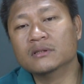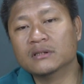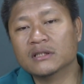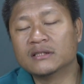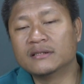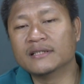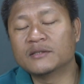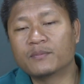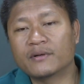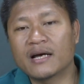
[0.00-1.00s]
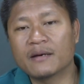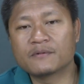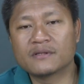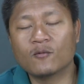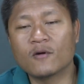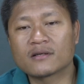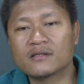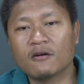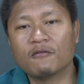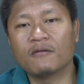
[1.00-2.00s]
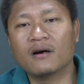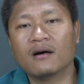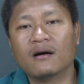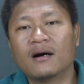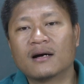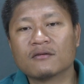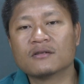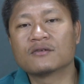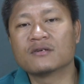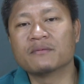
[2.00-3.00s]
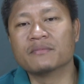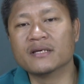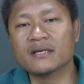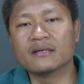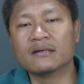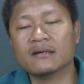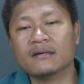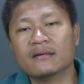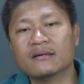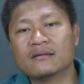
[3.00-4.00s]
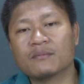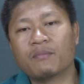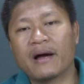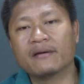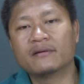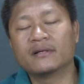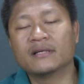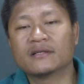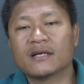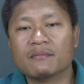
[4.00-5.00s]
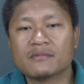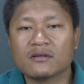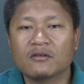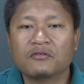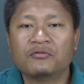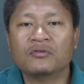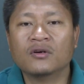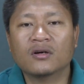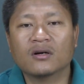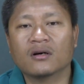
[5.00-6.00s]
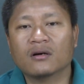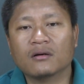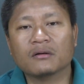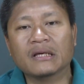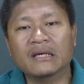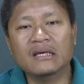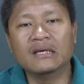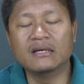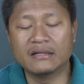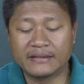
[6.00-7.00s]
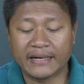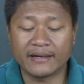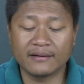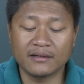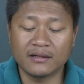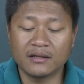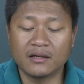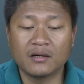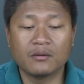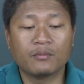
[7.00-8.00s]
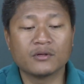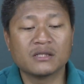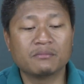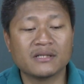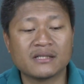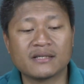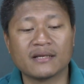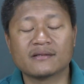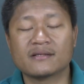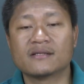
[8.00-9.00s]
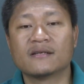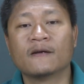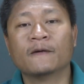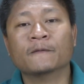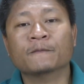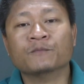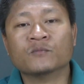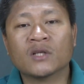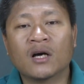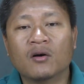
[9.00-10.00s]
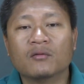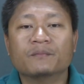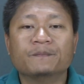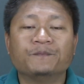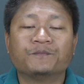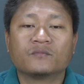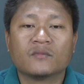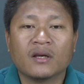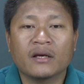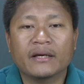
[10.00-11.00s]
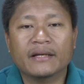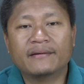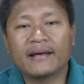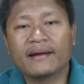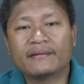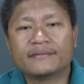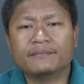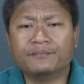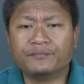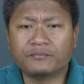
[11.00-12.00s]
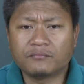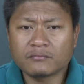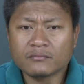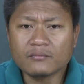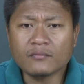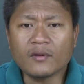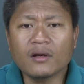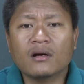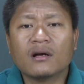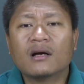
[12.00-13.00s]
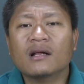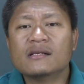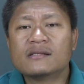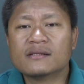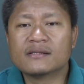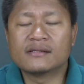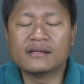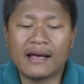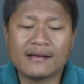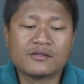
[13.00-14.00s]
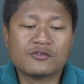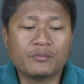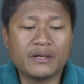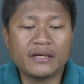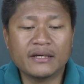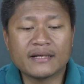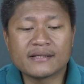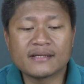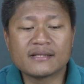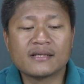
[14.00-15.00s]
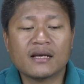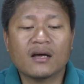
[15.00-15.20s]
this perhaps the works of Arnold Toynbee is a pioneer in terms of he taking the possibilist stance. Now, in that, cultures has to be in a sense